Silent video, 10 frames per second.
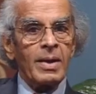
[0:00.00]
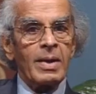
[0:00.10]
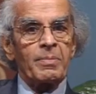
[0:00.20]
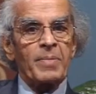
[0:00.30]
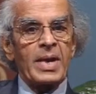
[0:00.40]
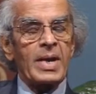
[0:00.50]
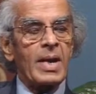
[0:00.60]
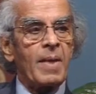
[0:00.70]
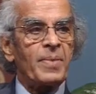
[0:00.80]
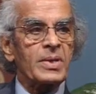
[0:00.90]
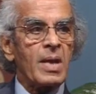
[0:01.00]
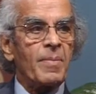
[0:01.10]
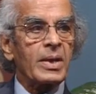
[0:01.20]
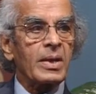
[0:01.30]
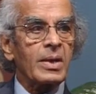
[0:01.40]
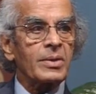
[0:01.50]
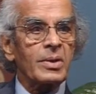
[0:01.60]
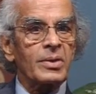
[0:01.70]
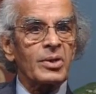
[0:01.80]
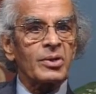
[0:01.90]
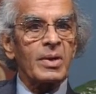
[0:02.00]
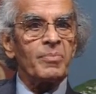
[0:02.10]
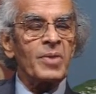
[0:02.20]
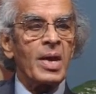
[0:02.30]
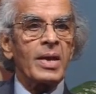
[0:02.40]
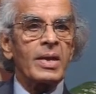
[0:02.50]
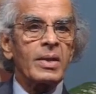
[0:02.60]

Haryana Punjab agricultural system is